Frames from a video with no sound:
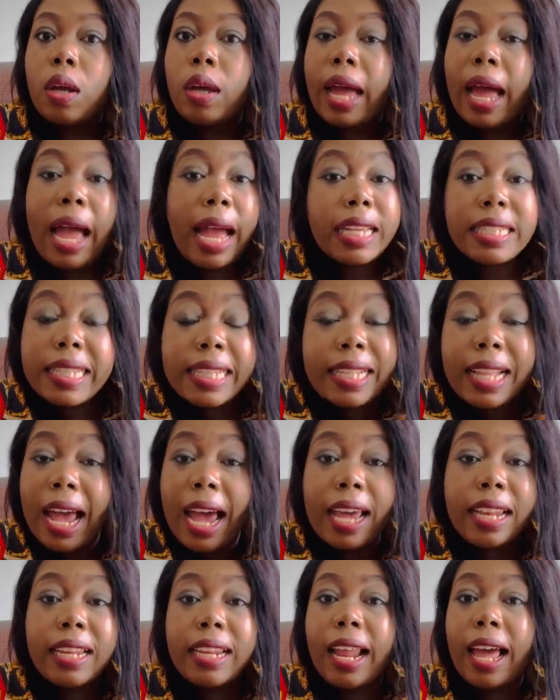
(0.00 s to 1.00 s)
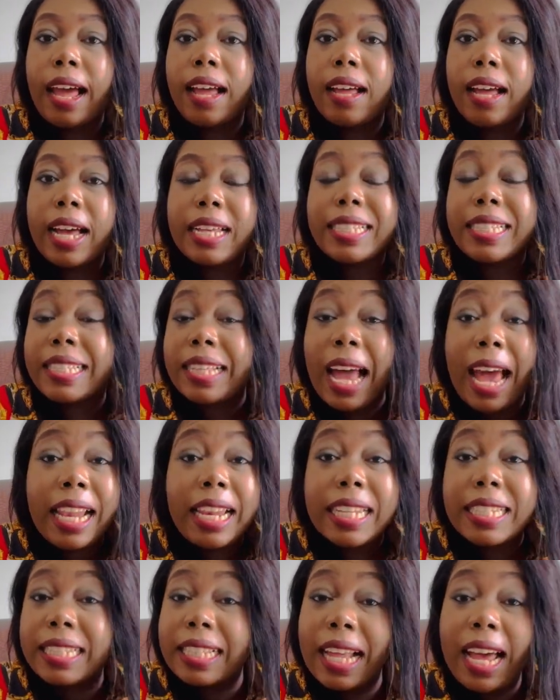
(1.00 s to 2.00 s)
asidlale la,
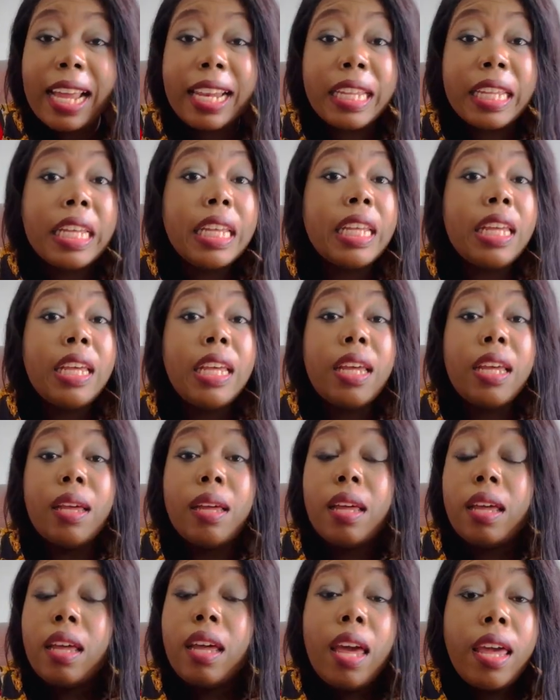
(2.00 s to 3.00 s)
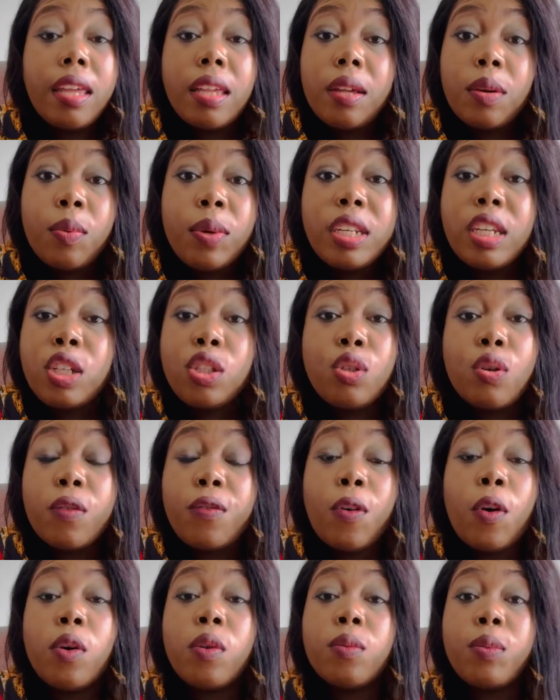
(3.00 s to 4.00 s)
asidlale. Hey, we need your
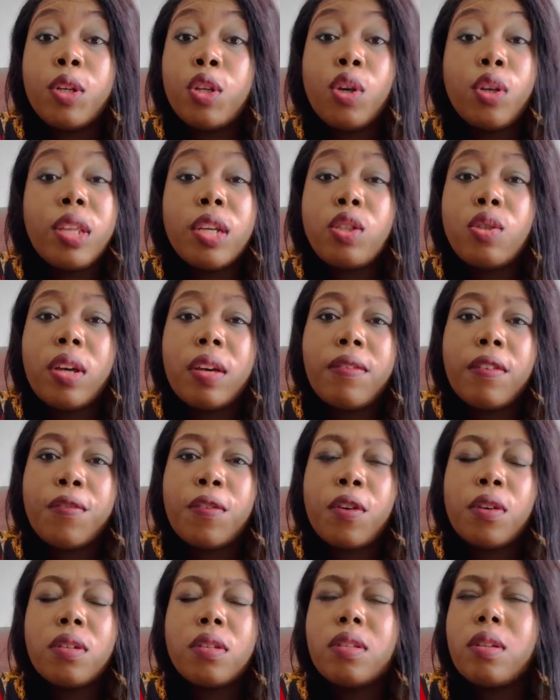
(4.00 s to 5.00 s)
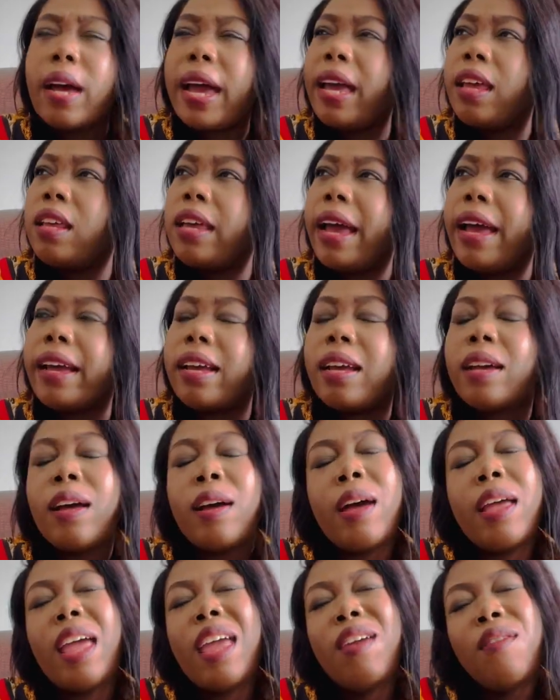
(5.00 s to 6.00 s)
phone. We know that you have a phone." So I
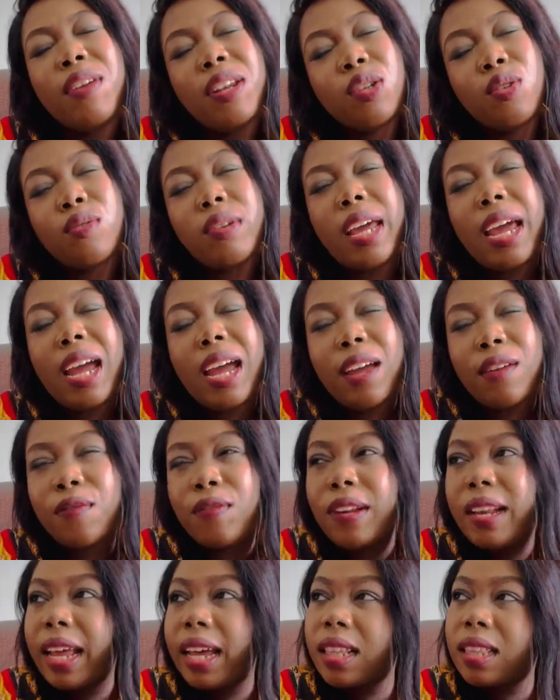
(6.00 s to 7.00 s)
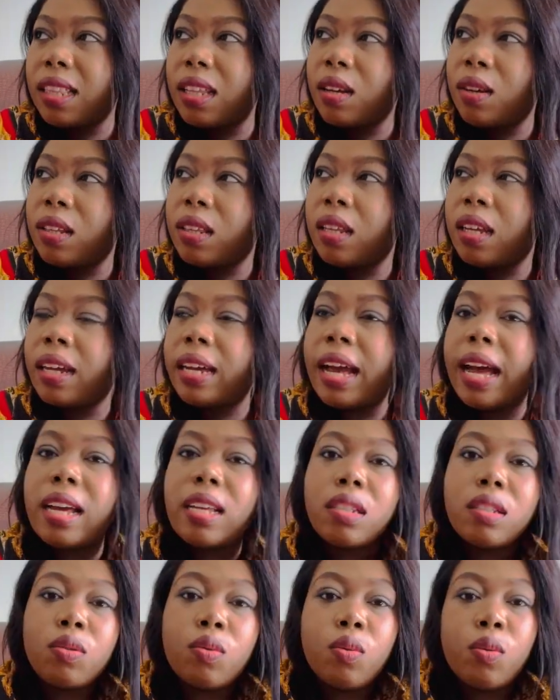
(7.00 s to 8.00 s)
even today, I feel like the
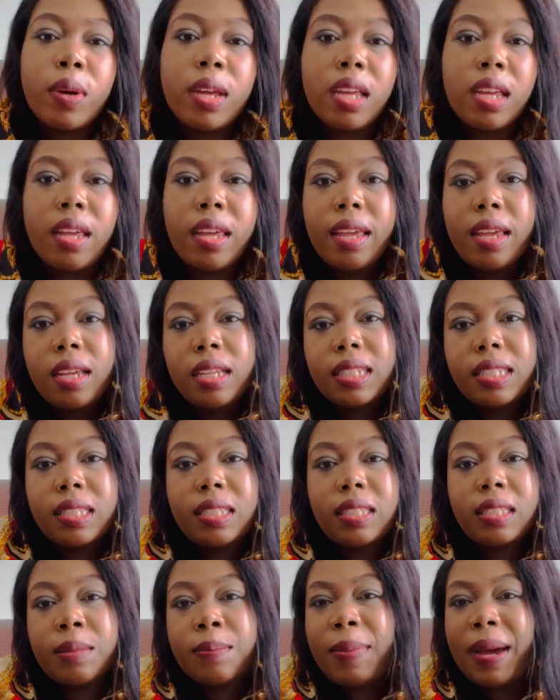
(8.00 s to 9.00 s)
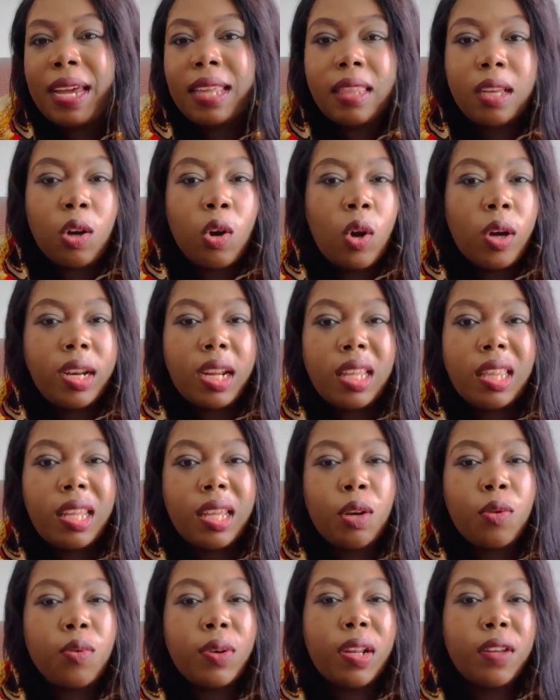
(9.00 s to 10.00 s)
guys who were by the corner, they
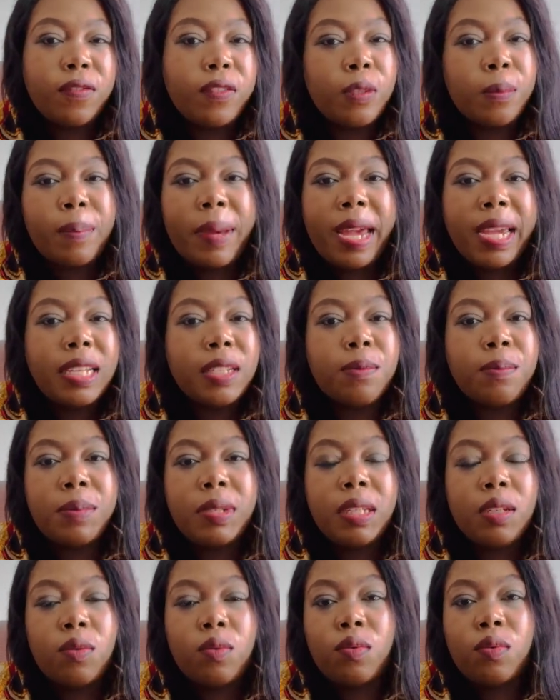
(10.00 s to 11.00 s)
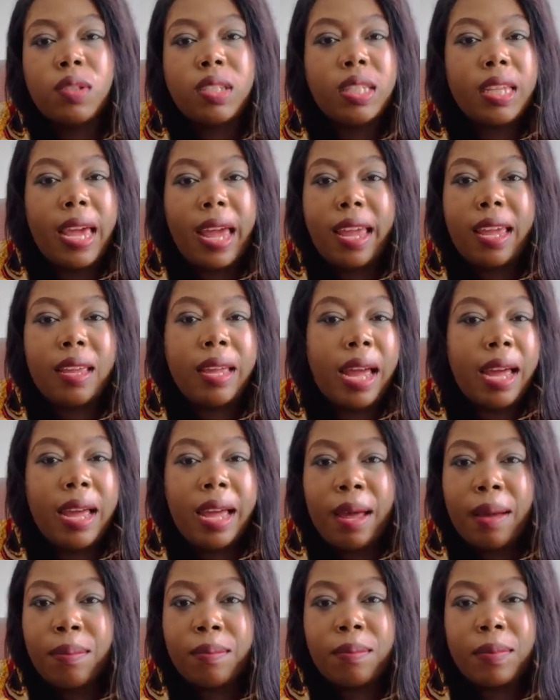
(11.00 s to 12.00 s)
could have spied me.
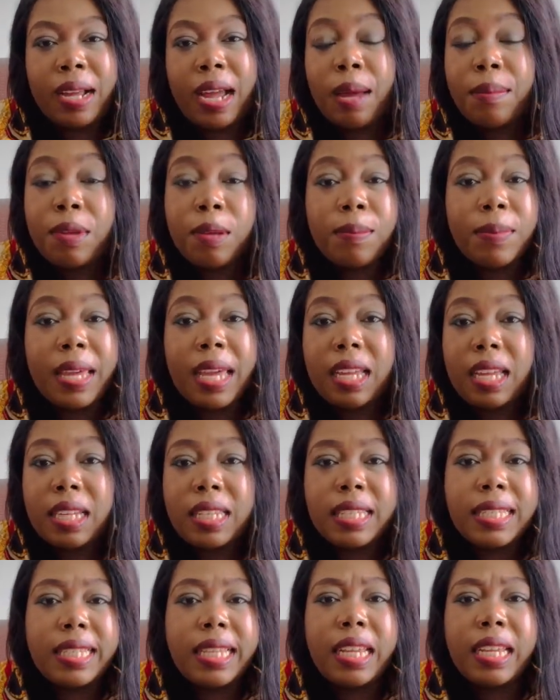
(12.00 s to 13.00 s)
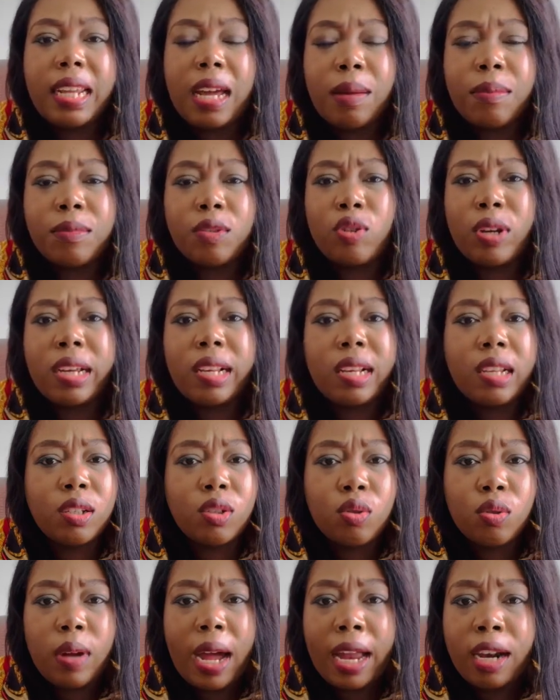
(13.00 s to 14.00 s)
I'm coming back, and instead I'm struggling
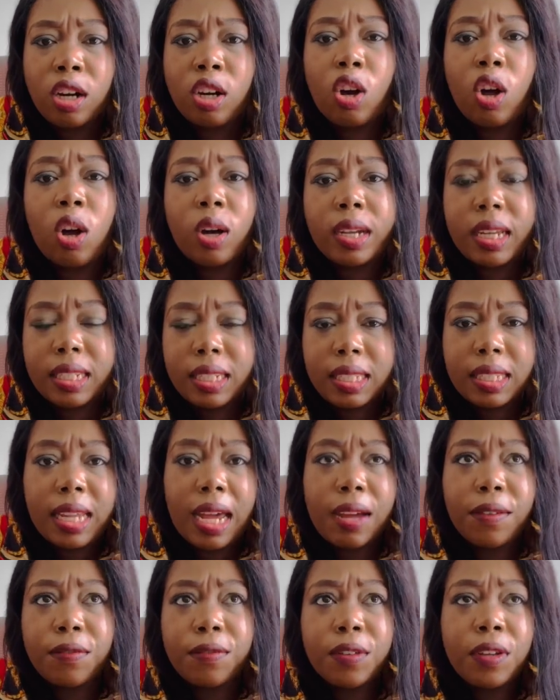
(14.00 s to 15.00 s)
to unlock and stuff.